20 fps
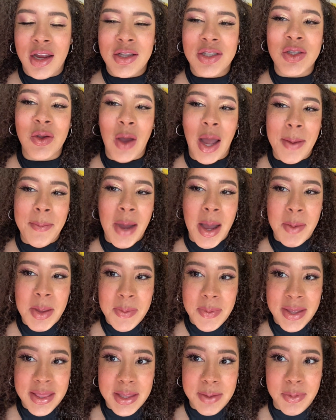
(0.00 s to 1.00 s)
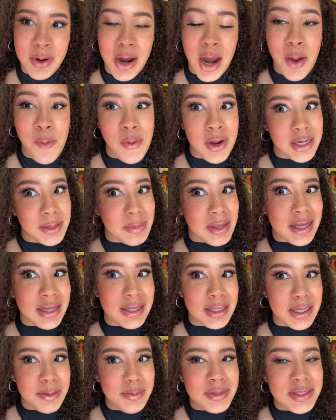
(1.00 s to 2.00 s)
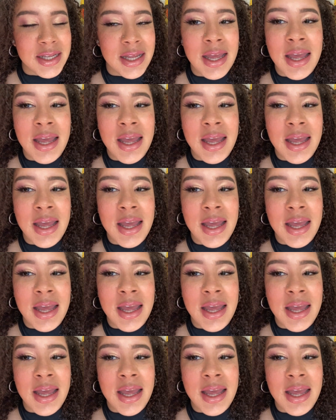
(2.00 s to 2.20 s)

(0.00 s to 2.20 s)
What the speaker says: So I bobby pin the part I want to be clipped